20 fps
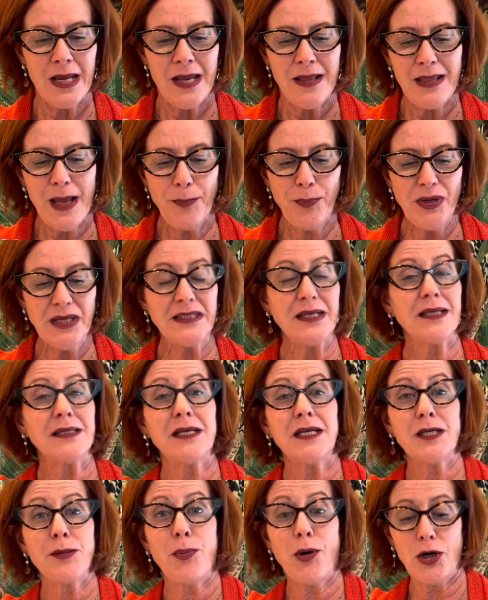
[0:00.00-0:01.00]
That brings us
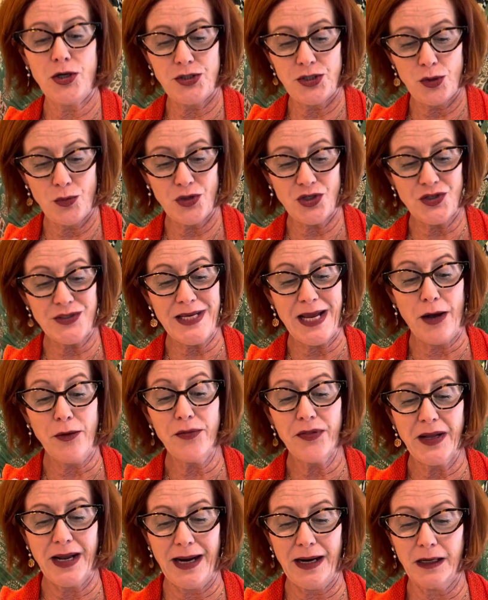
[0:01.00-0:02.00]
into part two, which is
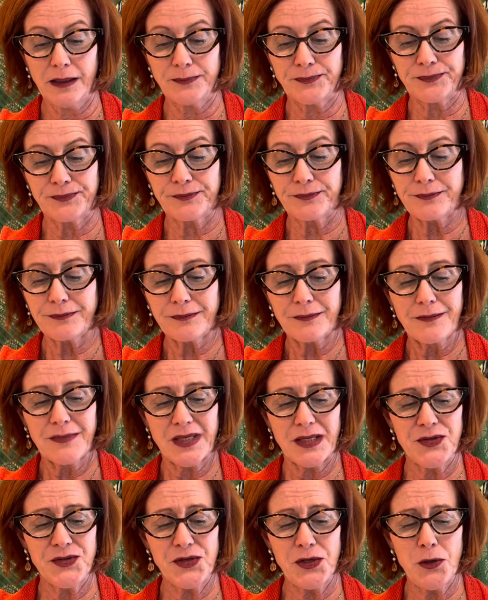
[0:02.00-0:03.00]
healthcare.
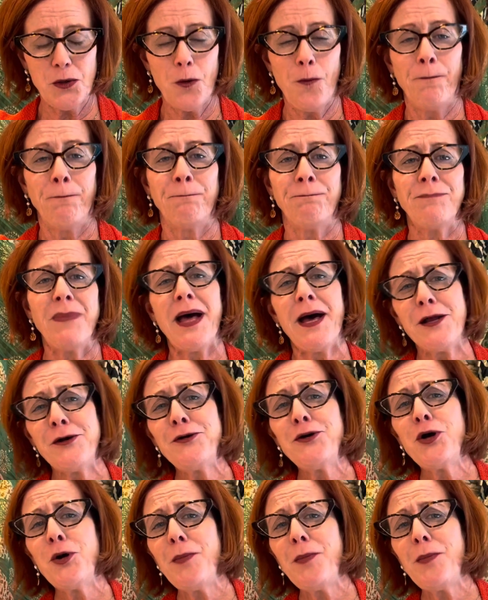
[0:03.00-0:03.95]
So I don't know